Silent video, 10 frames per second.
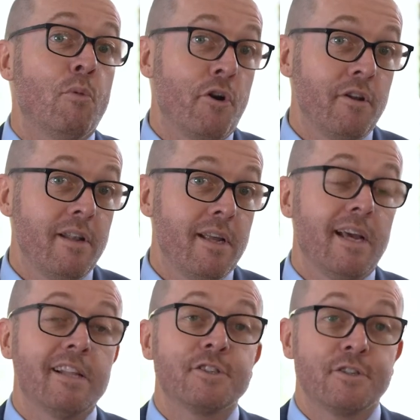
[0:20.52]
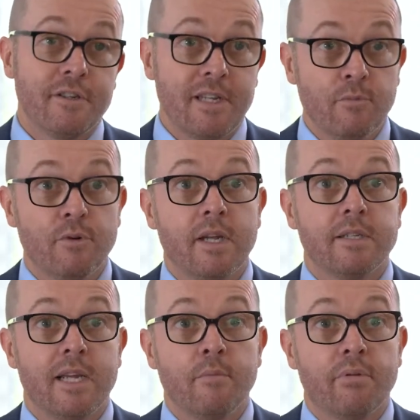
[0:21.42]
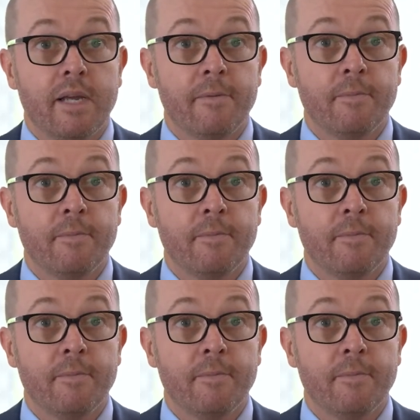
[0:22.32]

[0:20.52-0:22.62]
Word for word: modern, and certainly more contemporary.